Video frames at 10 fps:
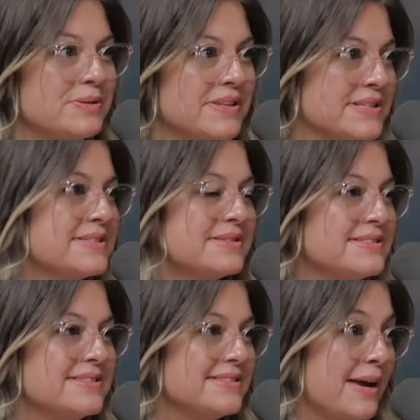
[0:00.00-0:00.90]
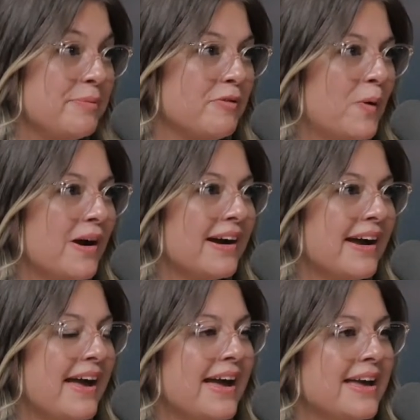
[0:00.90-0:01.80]
this type of work,
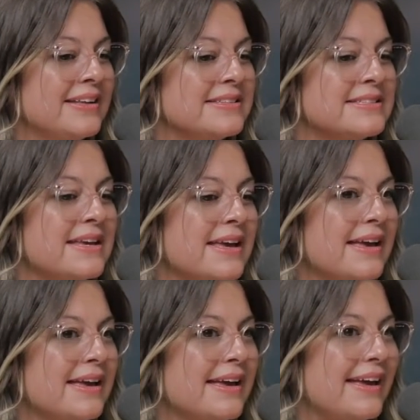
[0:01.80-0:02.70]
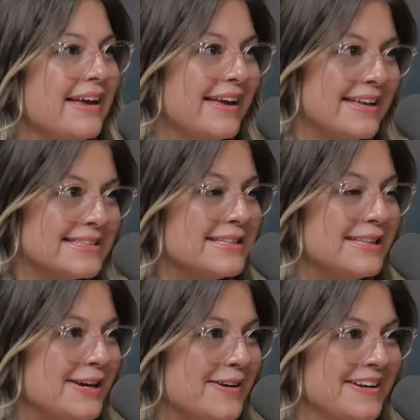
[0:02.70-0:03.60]
and it's
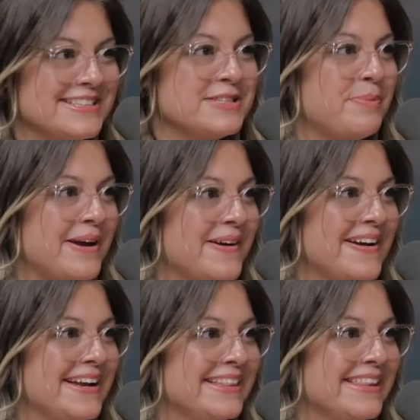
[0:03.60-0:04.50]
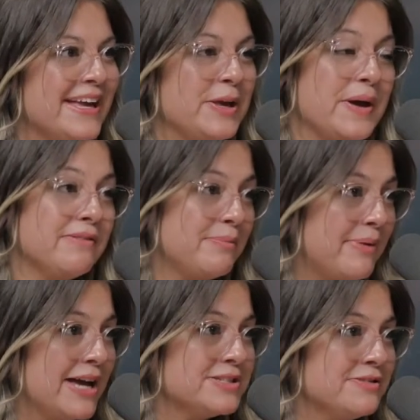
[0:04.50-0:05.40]
clear and it's apparent that you have a
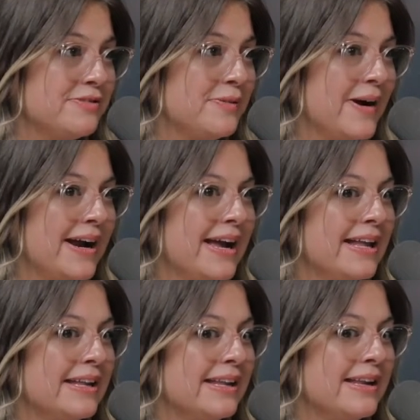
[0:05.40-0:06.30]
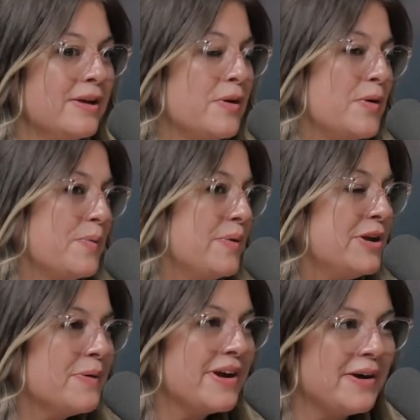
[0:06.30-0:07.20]
passion for it. And when
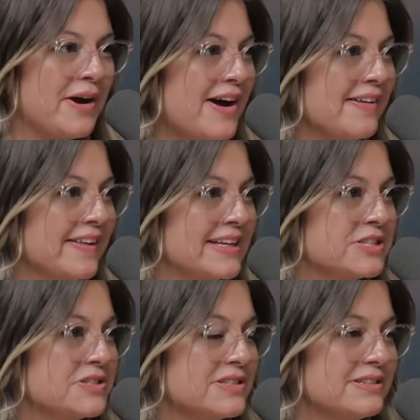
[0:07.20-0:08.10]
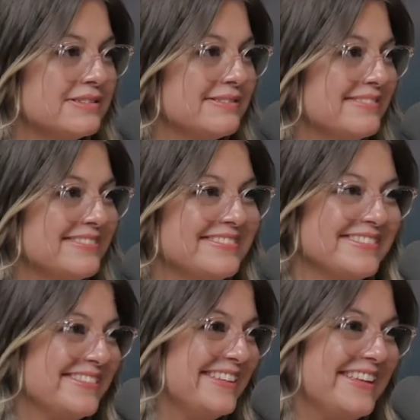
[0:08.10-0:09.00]
you were in college,
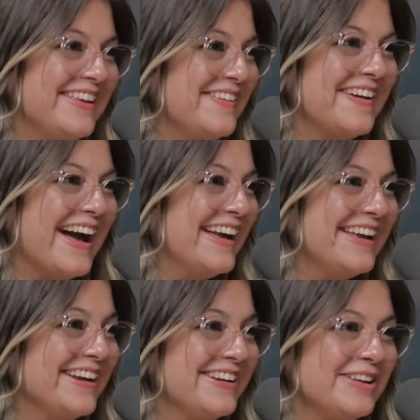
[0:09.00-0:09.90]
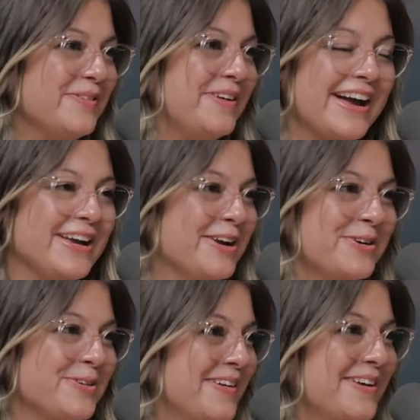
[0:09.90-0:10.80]
you got your
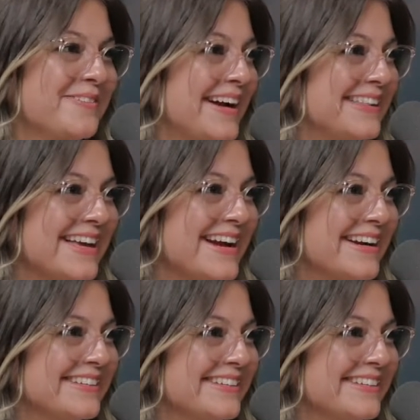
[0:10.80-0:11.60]
career right there.